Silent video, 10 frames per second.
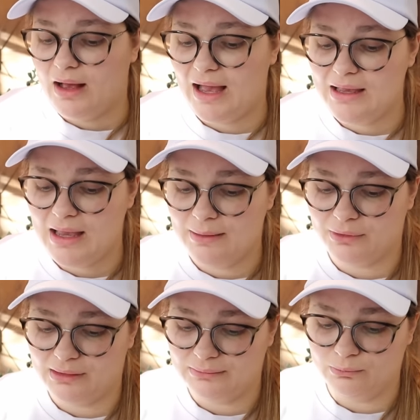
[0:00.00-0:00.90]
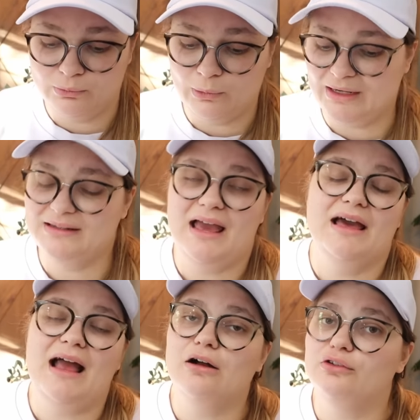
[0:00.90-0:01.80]
I am wanting to
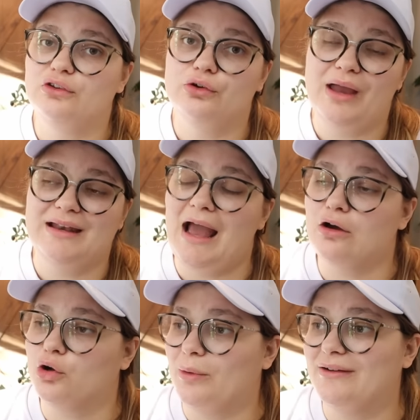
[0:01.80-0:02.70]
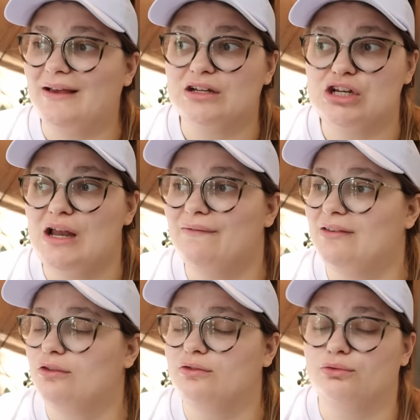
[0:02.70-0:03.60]
head out to an outerwear section of a